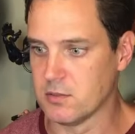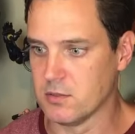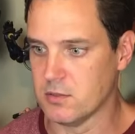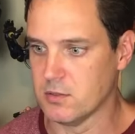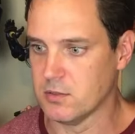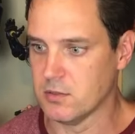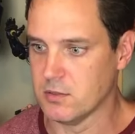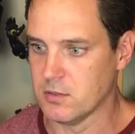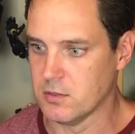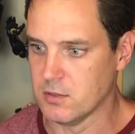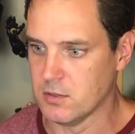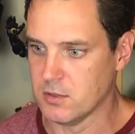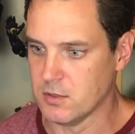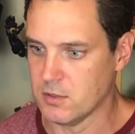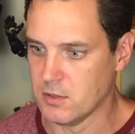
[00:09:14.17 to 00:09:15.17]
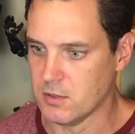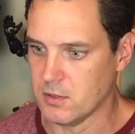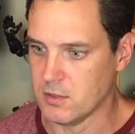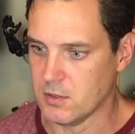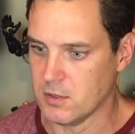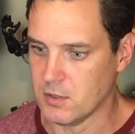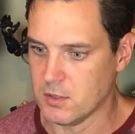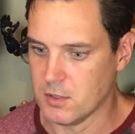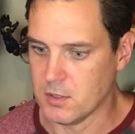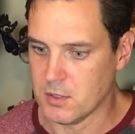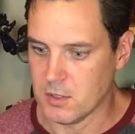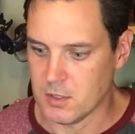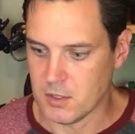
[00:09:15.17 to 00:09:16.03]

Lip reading: Nobody speaks.